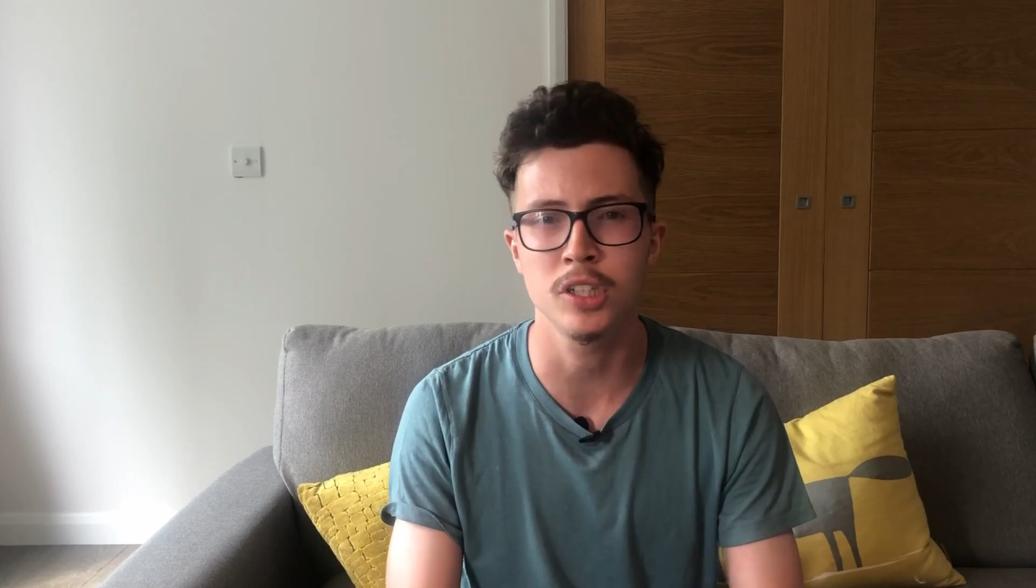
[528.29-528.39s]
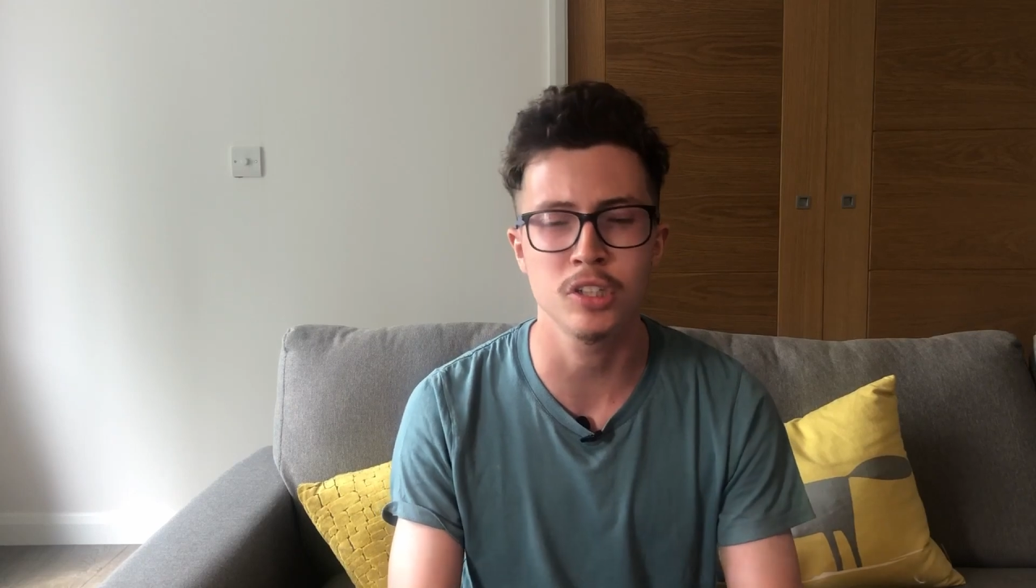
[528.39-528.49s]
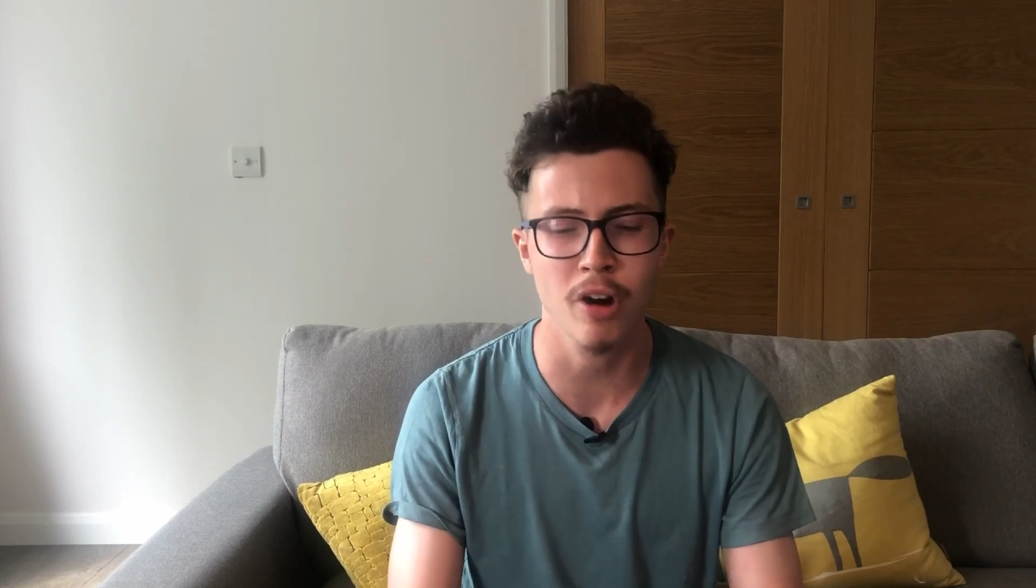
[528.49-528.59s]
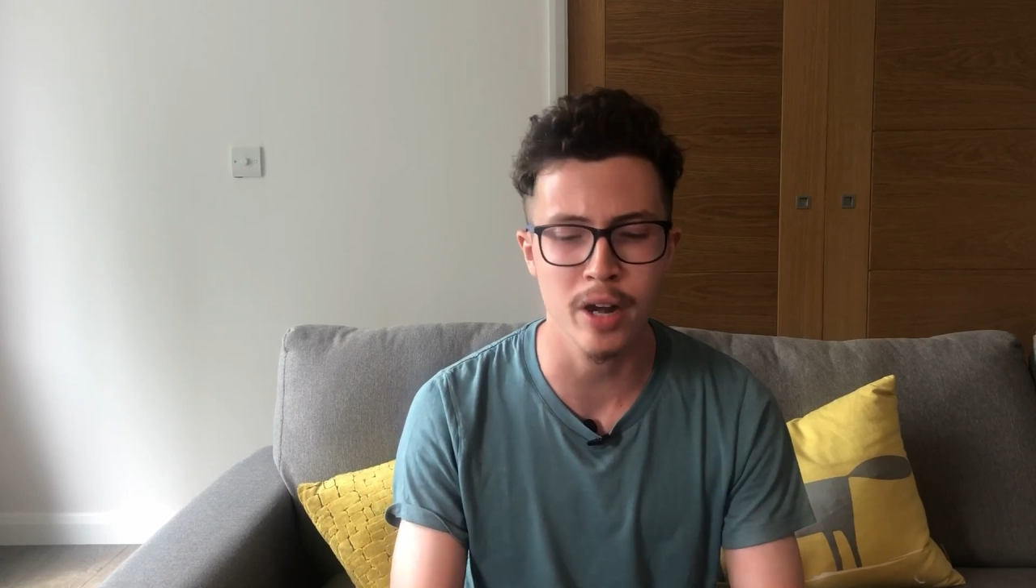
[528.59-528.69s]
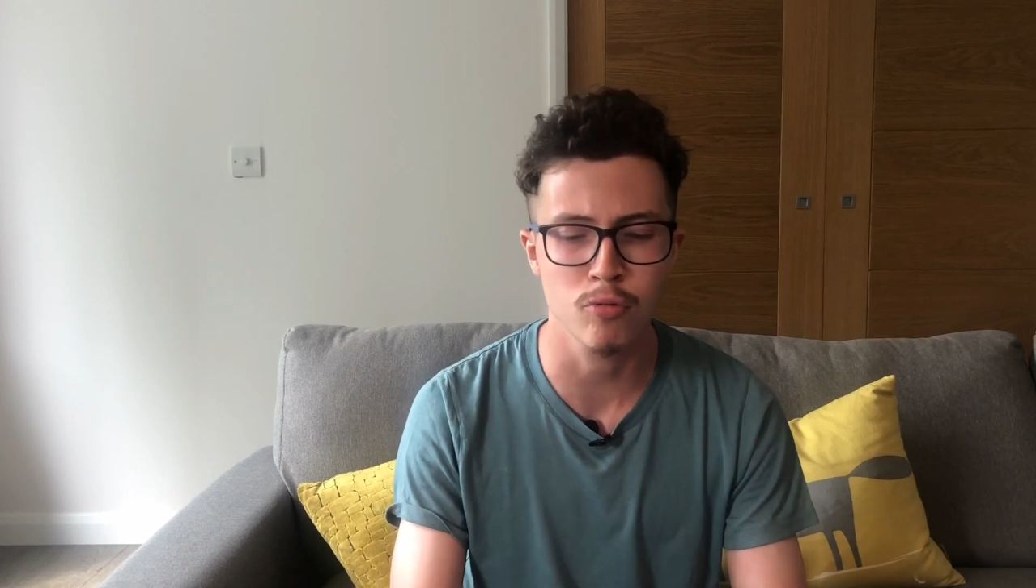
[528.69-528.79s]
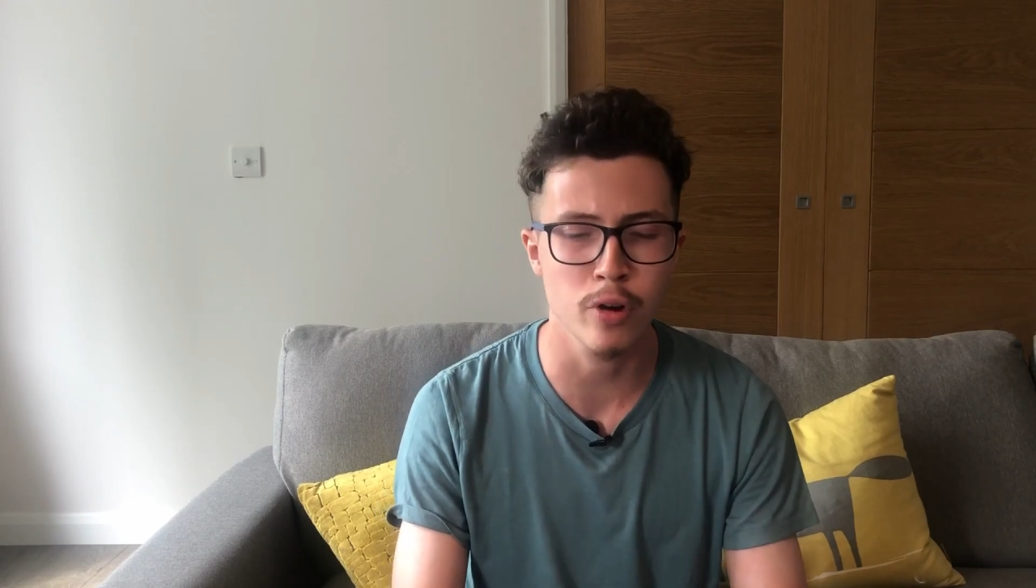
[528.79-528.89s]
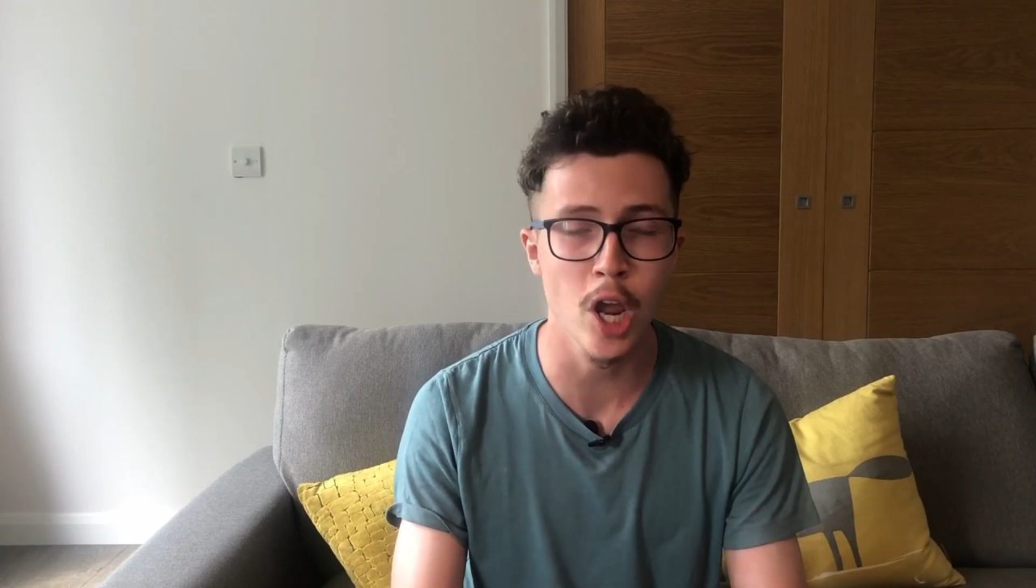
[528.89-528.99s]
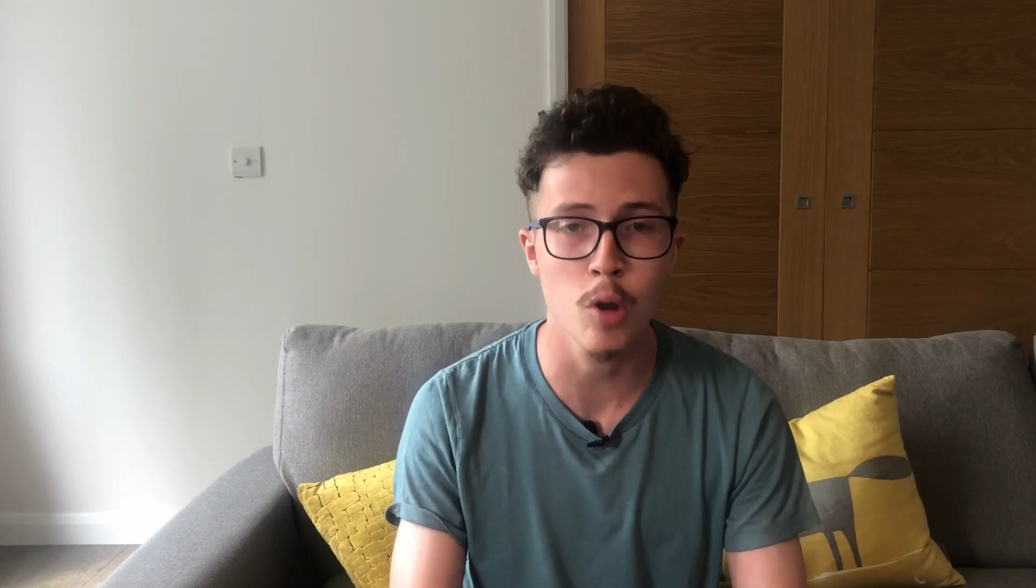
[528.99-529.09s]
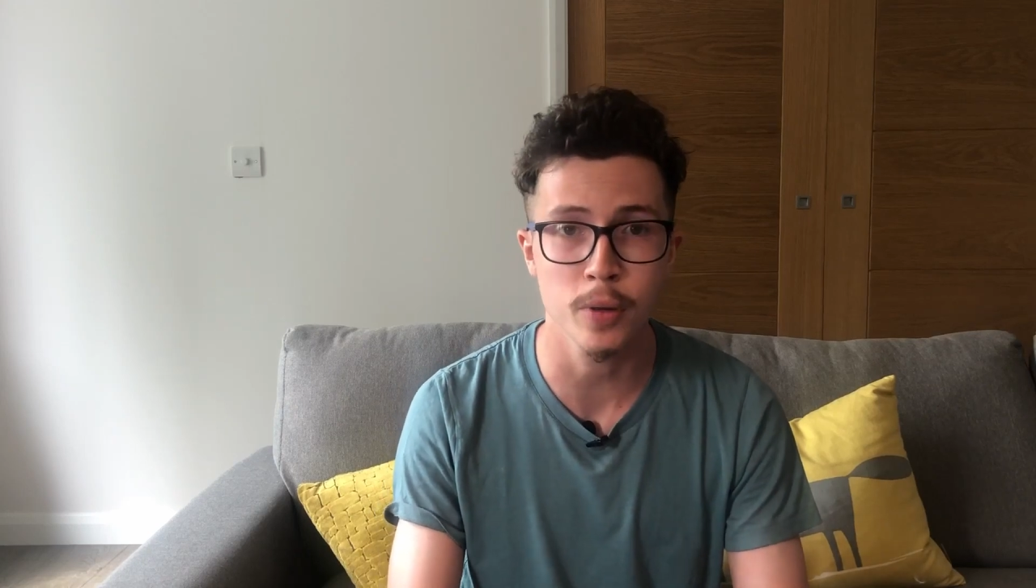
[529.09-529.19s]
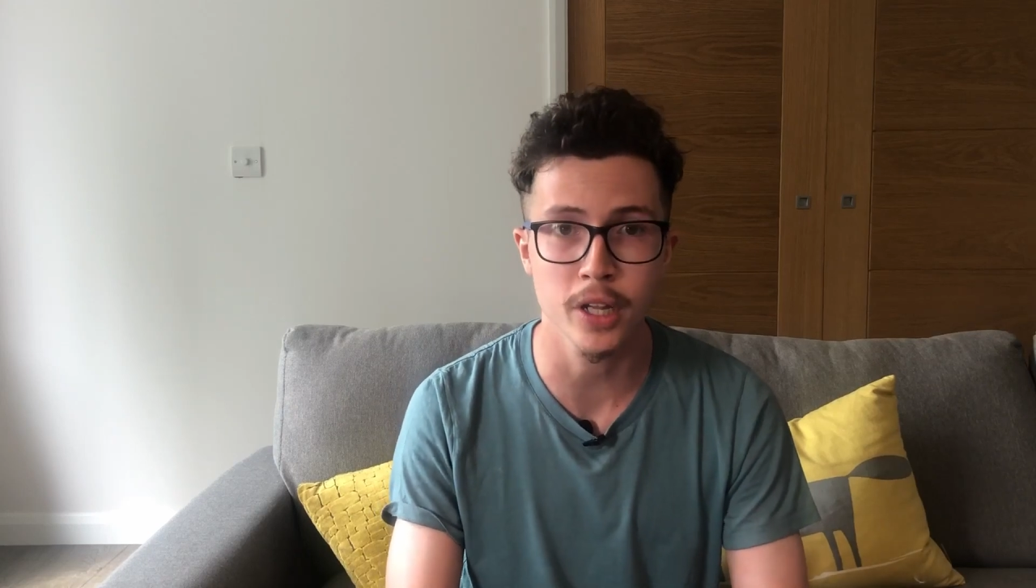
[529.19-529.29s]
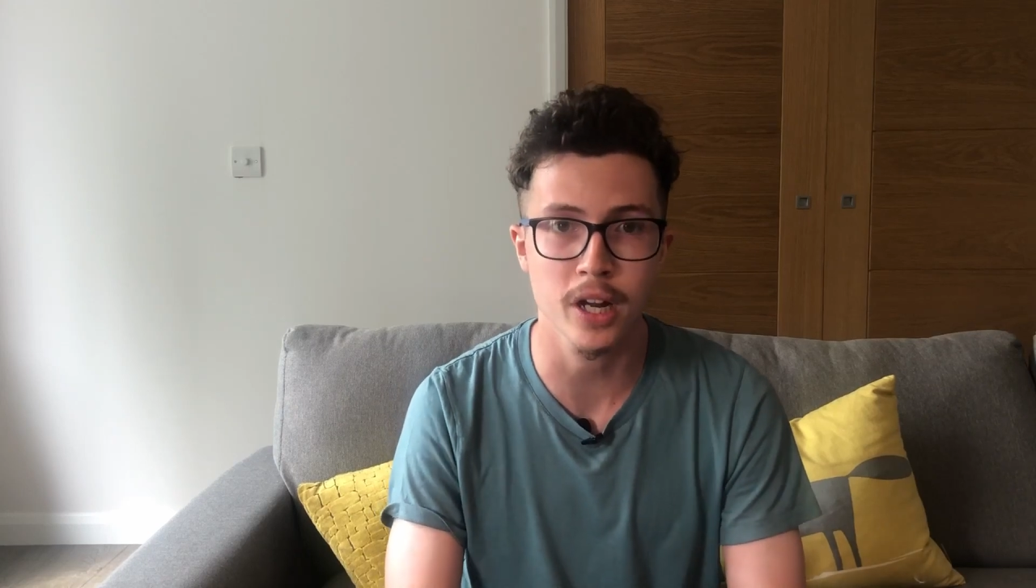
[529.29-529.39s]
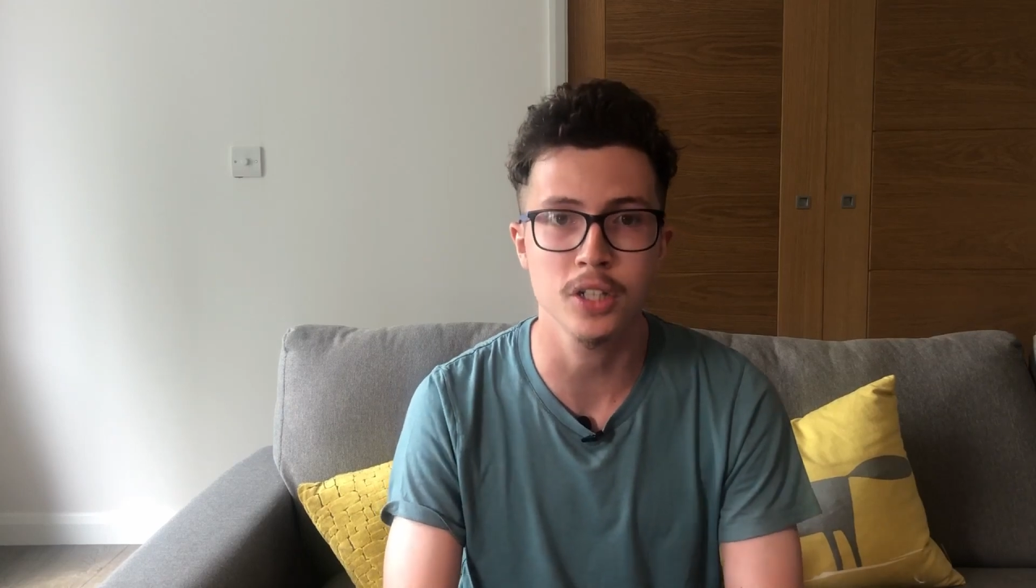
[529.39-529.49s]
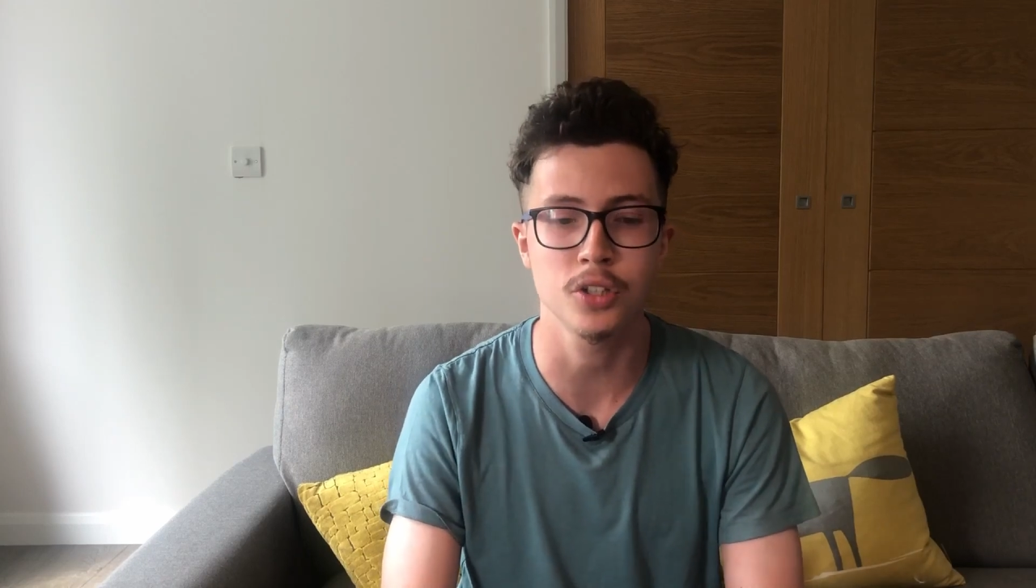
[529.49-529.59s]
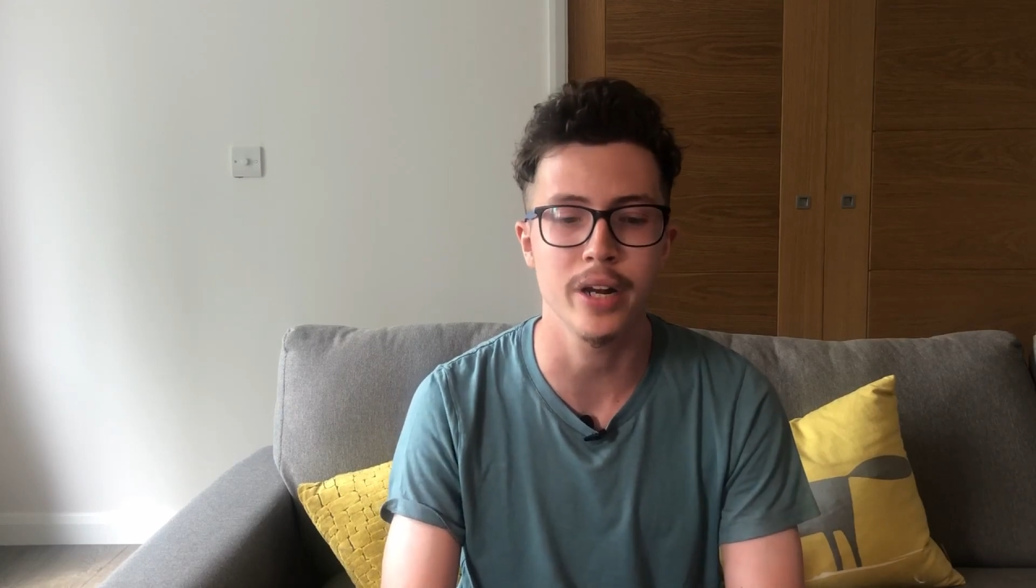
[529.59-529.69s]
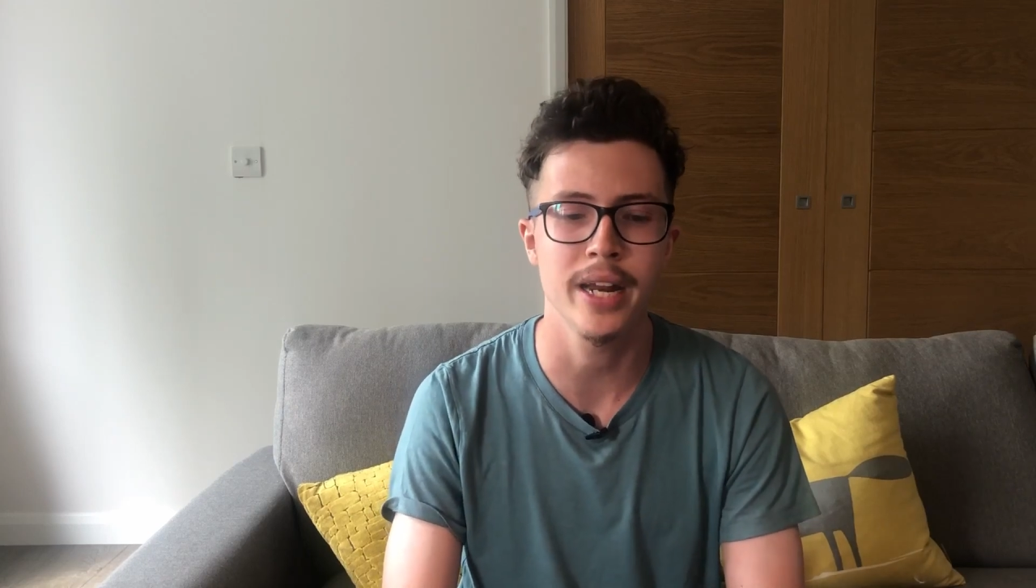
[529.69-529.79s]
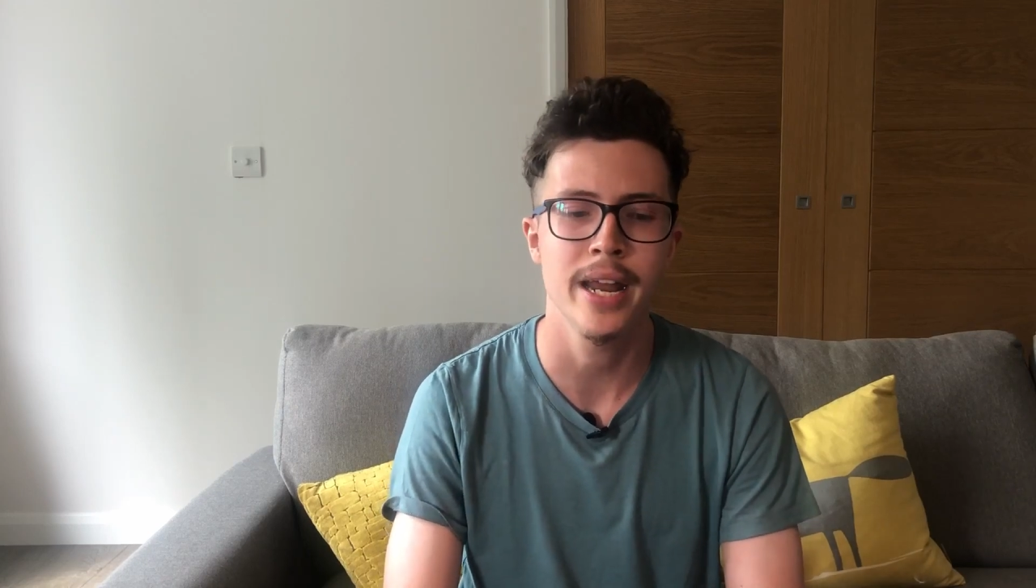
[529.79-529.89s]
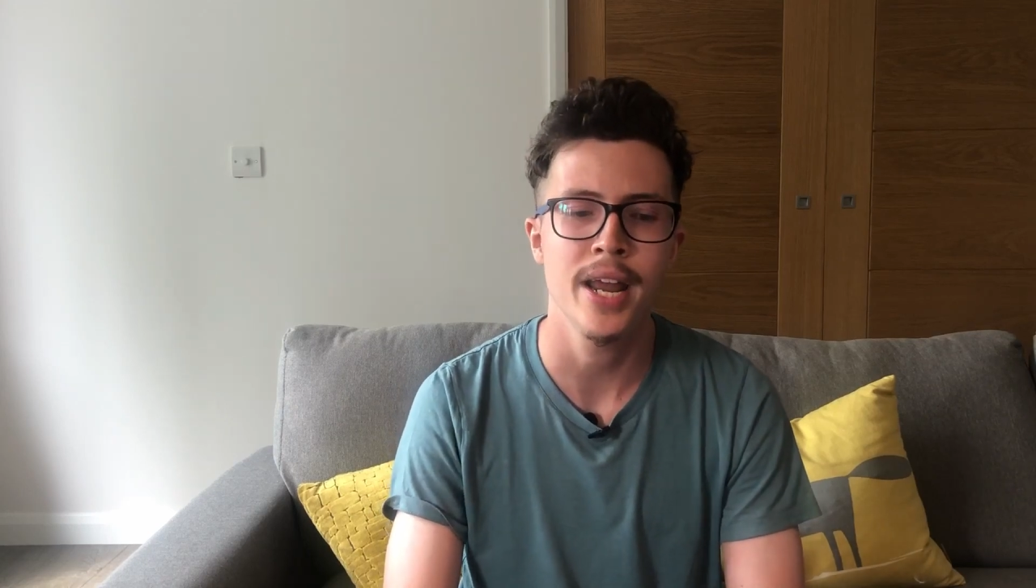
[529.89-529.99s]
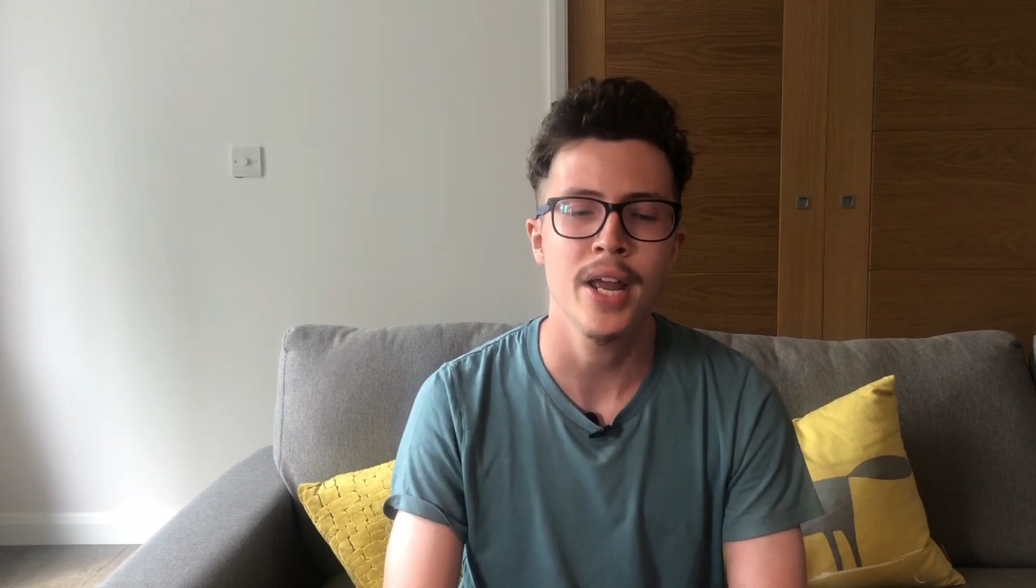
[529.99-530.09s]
to try and reopen the country.